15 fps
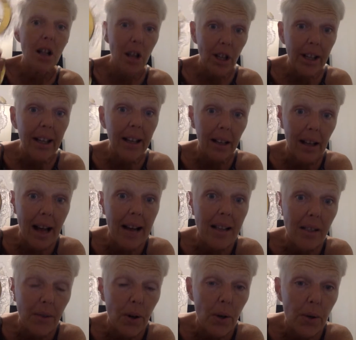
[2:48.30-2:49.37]
looking
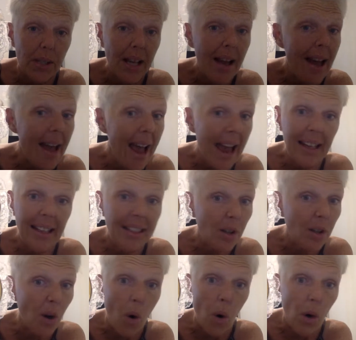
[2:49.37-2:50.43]
glass, folks, and it's
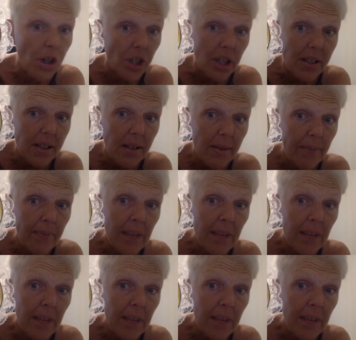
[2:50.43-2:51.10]
gorgeous.